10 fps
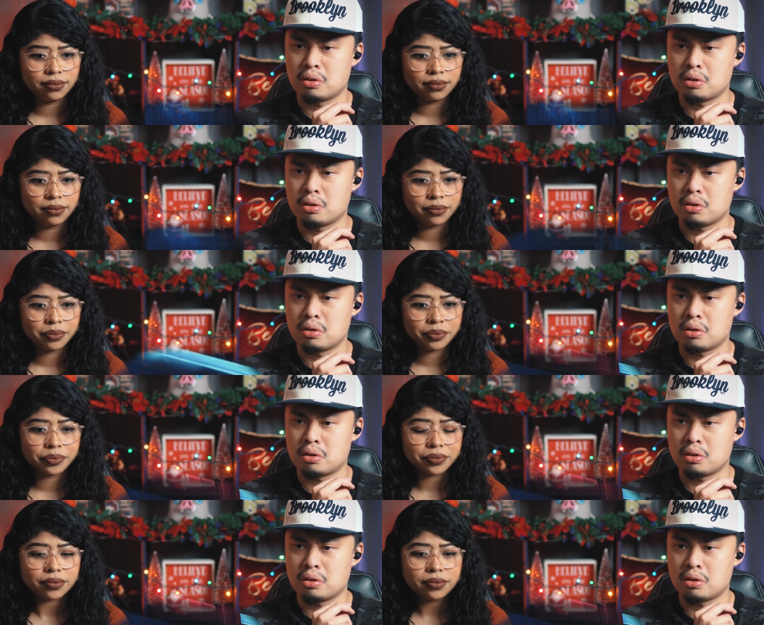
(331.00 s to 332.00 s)

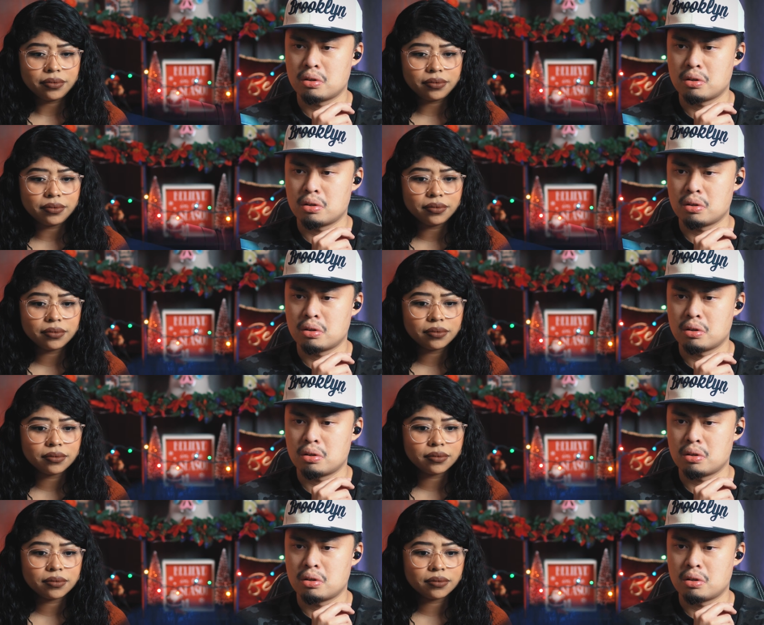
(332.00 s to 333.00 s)

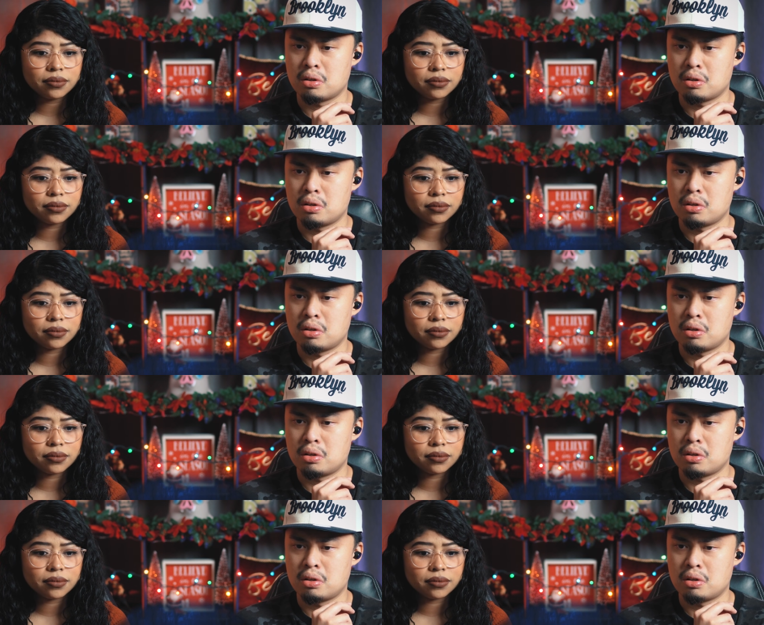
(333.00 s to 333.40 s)
[no speech]